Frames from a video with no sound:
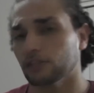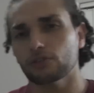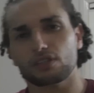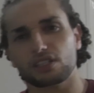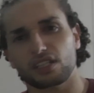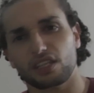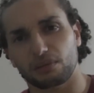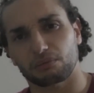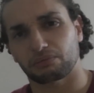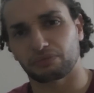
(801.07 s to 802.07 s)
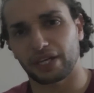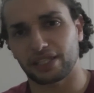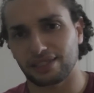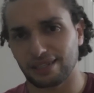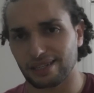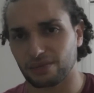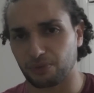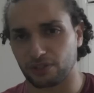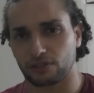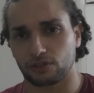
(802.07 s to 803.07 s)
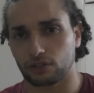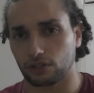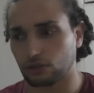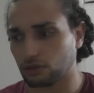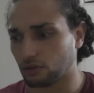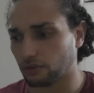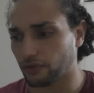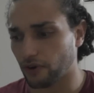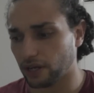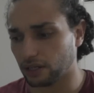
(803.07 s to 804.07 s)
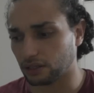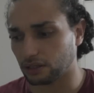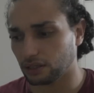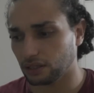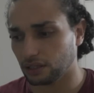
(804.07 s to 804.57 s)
And he used to say that Nate Diaz Brazilian Jiu-Jitsu is overrated.